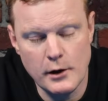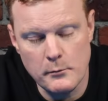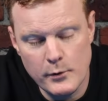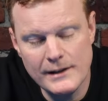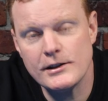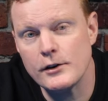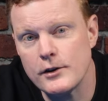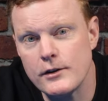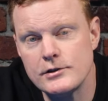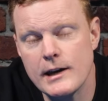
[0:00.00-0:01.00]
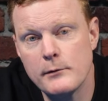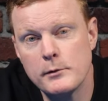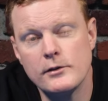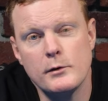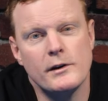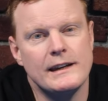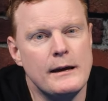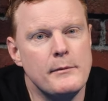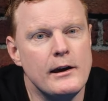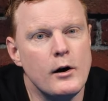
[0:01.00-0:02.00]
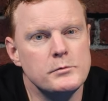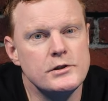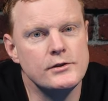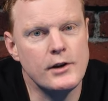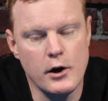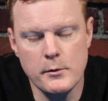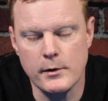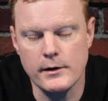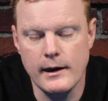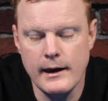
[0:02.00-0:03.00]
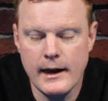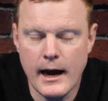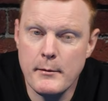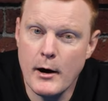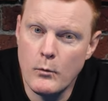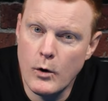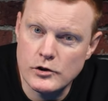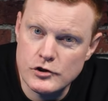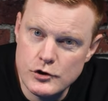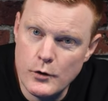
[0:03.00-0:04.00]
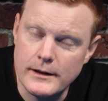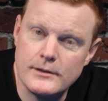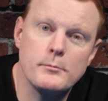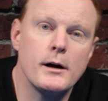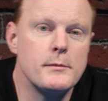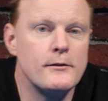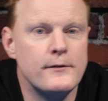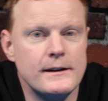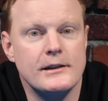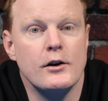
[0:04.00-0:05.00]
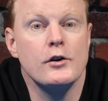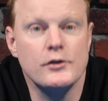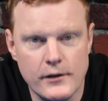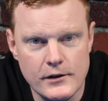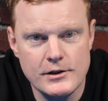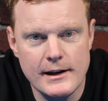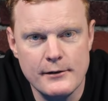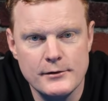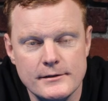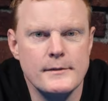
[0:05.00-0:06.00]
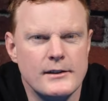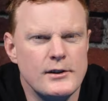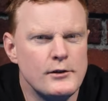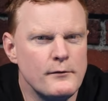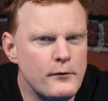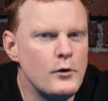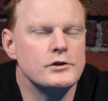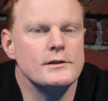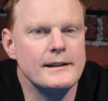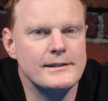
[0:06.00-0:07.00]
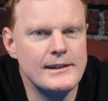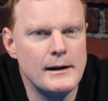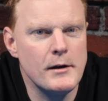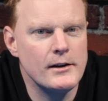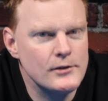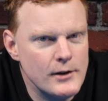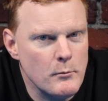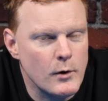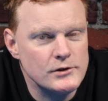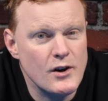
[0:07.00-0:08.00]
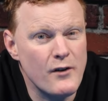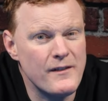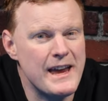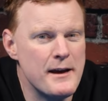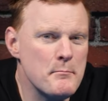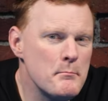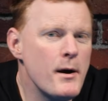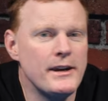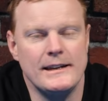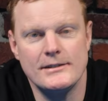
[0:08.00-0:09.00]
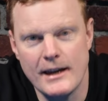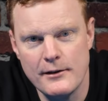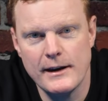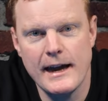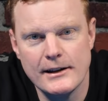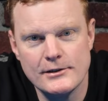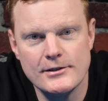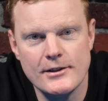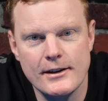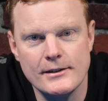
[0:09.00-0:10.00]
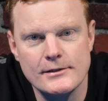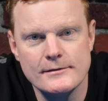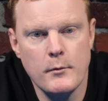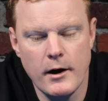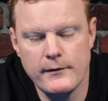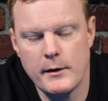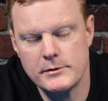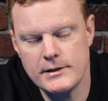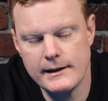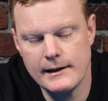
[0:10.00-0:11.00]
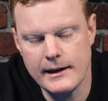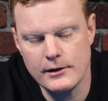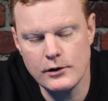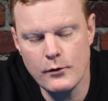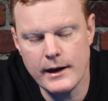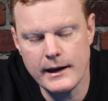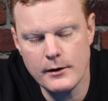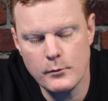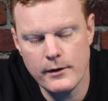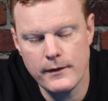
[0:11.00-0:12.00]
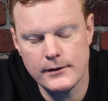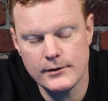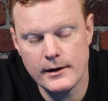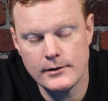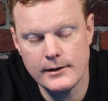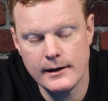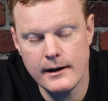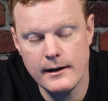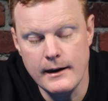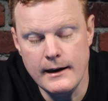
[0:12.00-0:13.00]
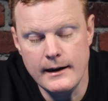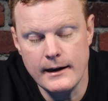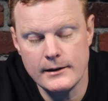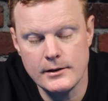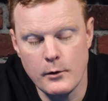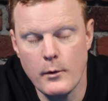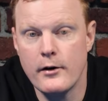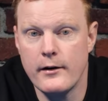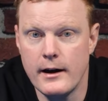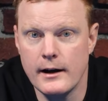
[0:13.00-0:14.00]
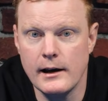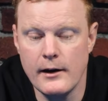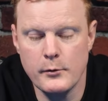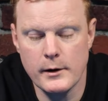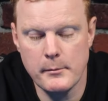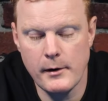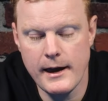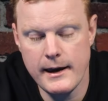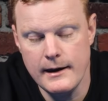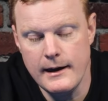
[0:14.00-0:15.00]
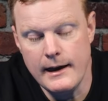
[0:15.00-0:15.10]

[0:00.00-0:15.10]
don't print it onto the shaft because they want to keep the options open about what joint might be fitted onto the shaft. That does unfortunately seem like somewhat of a money saving exercise. And what I found particularly annoying with this uh, sticker is that I wear a, glove when I play